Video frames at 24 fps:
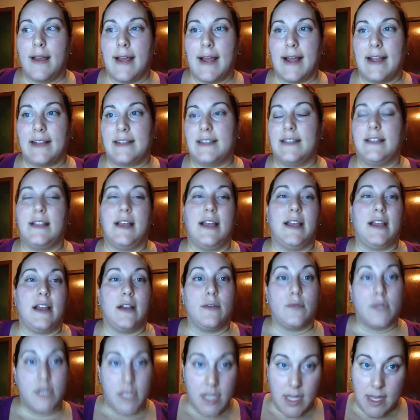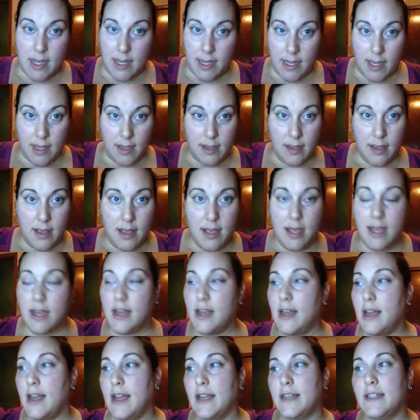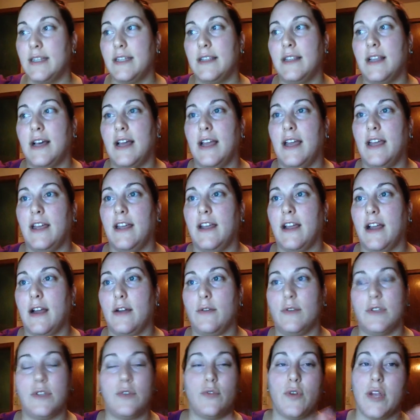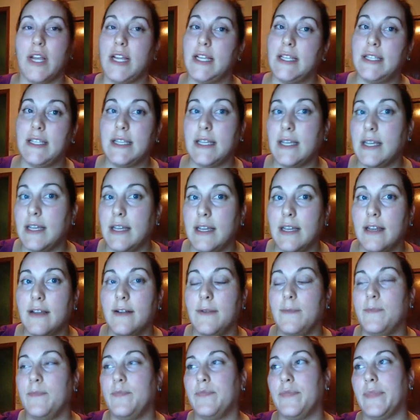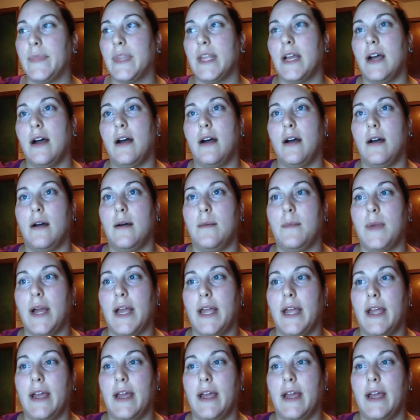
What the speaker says: acted like I was lying, acted like I was crazy. I